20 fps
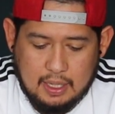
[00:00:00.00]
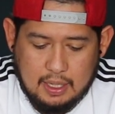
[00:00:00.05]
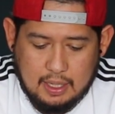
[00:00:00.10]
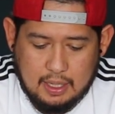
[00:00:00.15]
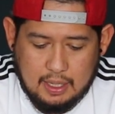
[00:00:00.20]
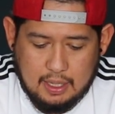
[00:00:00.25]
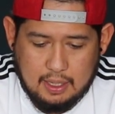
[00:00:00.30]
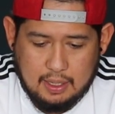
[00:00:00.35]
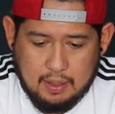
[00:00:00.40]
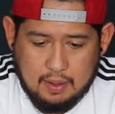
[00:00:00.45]

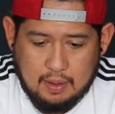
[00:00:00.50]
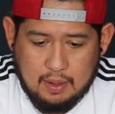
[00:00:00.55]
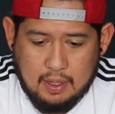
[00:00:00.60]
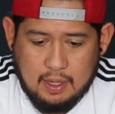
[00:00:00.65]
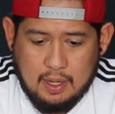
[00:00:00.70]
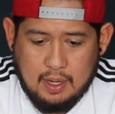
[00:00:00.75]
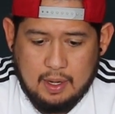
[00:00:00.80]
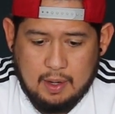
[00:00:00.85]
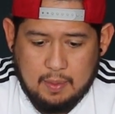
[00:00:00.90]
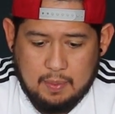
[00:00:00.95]

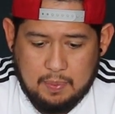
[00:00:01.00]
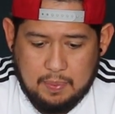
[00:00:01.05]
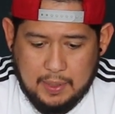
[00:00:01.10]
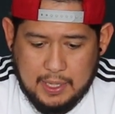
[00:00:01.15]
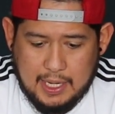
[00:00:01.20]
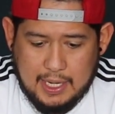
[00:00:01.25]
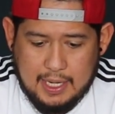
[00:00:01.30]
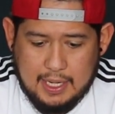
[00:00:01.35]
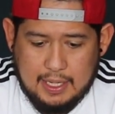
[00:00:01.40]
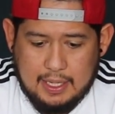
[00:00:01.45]

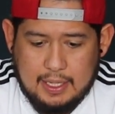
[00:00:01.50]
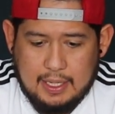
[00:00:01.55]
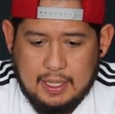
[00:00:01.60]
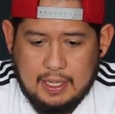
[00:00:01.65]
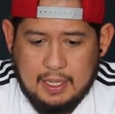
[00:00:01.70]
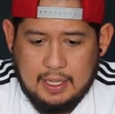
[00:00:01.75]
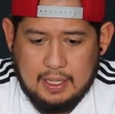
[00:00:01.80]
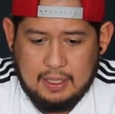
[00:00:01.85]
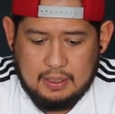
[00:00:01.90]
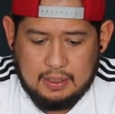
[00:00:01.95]
But
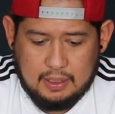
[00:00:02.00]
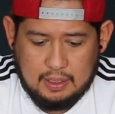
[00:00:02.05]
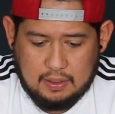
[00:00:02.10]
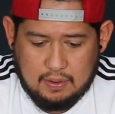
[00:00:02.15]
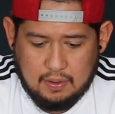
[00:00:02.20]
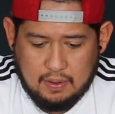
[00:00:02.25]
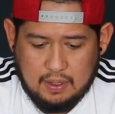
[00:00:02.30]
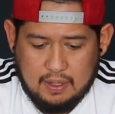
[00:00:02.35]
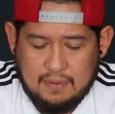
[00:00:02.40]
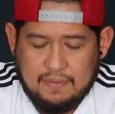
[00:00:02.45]
the
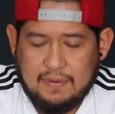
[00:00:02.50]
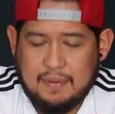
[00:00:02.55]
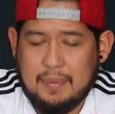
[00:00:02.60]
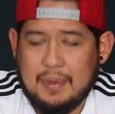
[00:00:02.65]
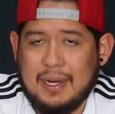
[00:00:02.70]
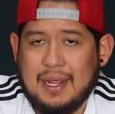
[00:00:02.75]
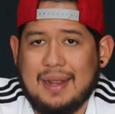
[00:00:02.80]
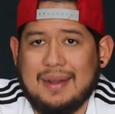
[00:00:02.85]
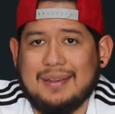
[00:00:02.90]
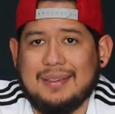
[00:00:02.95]
Corona
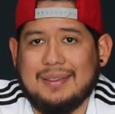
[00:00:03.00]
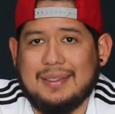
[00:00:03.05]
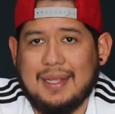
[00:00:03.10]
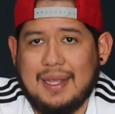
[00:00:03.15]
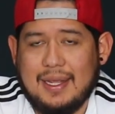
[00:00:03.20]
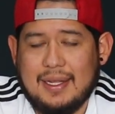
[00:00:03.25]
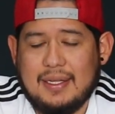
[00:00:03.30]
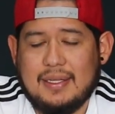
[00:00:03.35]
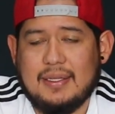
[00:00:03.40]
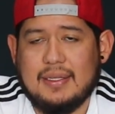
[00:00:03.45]
Familiar
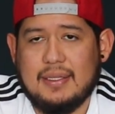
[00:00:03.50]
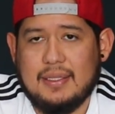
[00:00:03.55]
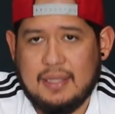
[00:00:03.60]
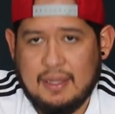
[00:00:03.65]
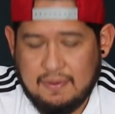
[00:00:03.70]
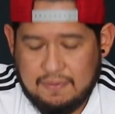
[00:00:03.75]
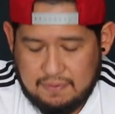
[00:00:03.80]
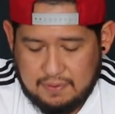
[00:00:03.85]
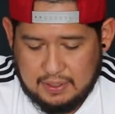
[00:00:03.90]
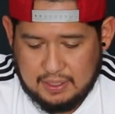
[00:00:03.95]
tastes
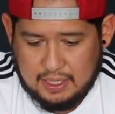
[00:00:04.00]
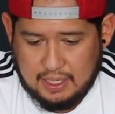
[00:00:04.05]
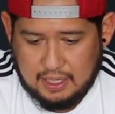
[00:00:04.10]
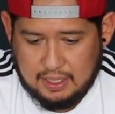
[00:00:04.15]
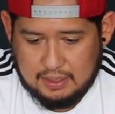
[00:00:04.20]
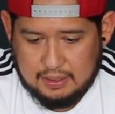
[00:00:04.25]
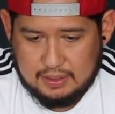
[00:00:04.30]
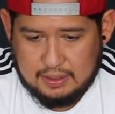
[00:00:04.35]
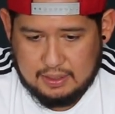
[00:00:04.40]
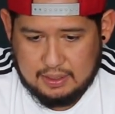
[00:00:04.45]
different,
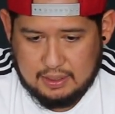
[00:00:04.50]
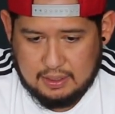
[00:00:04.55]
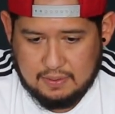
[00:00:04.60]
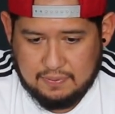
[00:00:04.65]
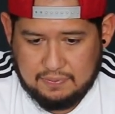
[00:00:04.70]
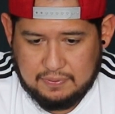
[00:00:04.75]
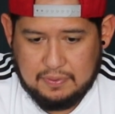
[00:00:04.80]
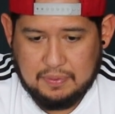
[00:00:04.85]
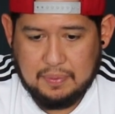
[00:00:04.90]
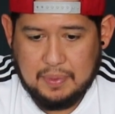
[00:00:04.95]
guys.
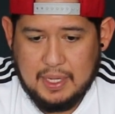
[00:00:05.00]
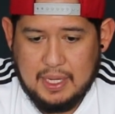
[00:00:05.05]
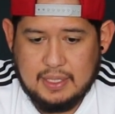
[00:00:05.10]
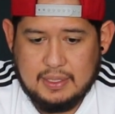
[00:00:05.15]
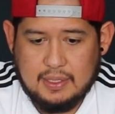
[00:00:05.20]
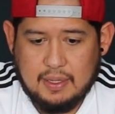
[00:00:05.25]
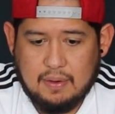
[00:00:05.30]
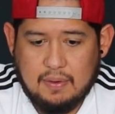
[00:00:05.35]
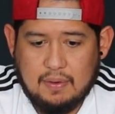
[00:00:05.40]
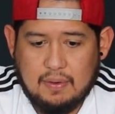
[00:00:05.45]
To me,
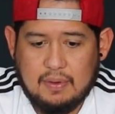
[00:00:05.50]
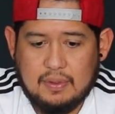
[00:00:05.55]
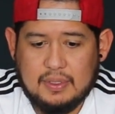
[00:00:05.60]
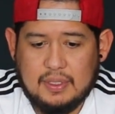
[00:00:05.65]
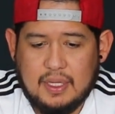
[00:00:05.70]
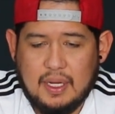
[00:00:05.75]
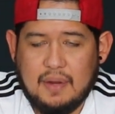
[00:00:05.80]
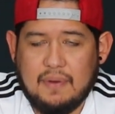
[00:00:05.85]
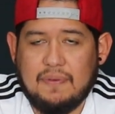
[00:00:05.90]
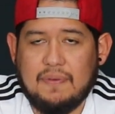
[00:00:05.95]
it's a whole
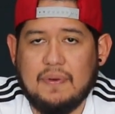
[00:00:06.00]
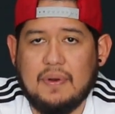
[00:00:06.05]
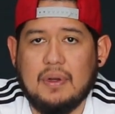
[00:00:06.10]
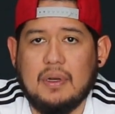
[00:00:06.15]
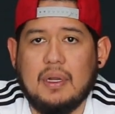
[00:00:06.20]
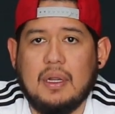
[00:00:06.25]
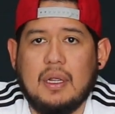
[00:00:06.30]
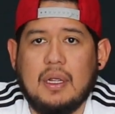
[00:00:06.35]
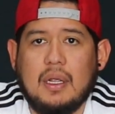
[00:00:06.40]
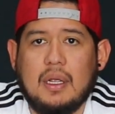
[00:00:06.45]

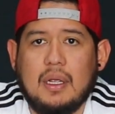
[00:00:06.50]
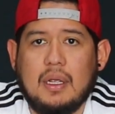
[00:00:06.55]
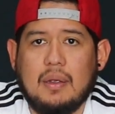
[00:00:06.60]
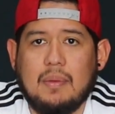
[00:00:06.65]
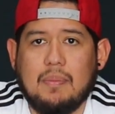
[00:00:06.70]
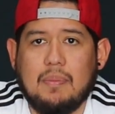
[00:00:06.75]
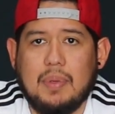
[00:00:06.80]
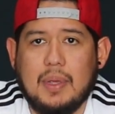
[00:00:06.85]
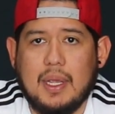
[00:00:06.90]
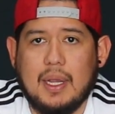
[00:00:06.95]
different
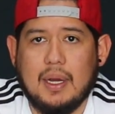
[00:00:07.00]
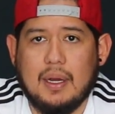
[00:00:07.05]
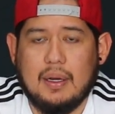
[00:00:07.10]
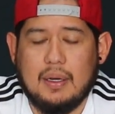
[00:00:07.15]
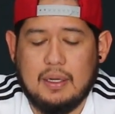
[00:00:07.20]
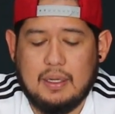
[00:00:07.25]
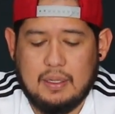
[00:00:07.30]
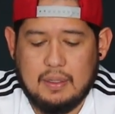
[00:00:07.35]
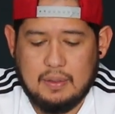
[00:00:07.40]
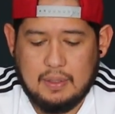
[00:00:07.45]

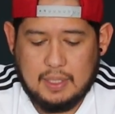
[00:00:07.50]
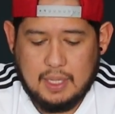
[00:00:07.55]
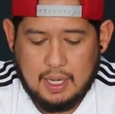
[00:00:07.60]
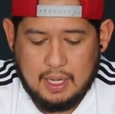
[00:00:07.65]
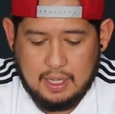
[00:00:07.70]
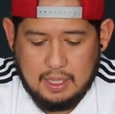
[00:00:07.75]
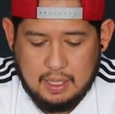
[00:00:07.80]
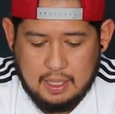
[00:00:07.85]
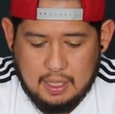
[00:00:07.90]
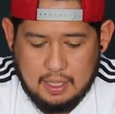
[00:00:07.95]
beer,
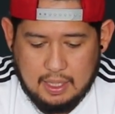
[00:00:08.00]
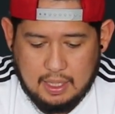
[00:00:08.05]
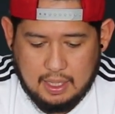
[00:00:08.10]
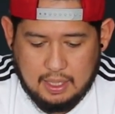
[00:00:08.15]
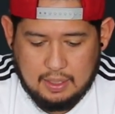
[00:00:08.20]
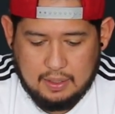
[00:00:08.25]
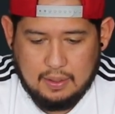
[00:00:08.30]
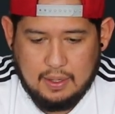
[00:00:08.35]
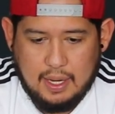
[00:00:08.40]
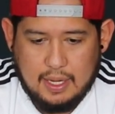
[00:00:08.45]
okay?
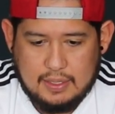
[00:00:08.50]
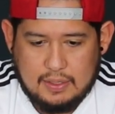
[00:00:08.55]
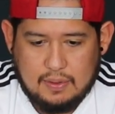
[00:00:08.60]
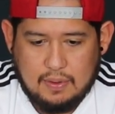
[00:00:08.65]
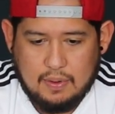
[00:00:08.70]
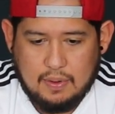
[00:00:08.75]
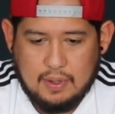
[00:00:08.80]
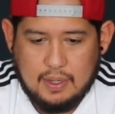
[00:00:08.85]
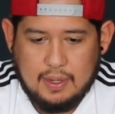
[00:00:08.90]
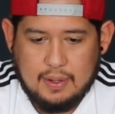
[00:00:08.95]
I know it has
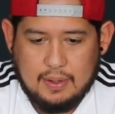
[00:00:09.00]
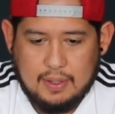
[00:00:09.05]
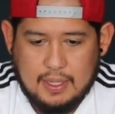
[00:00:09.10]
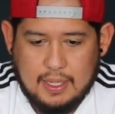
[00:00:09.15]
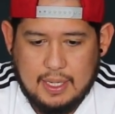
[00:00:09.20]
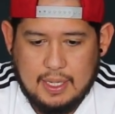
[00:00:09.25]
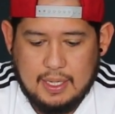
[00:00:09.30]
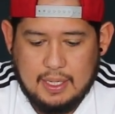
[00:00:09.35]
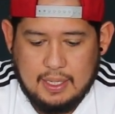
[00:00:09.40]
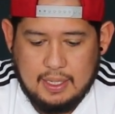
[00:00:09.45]
Corona on
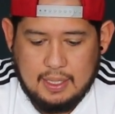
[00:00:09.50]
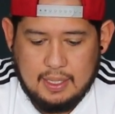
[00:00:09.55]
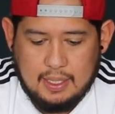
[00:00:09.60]
it,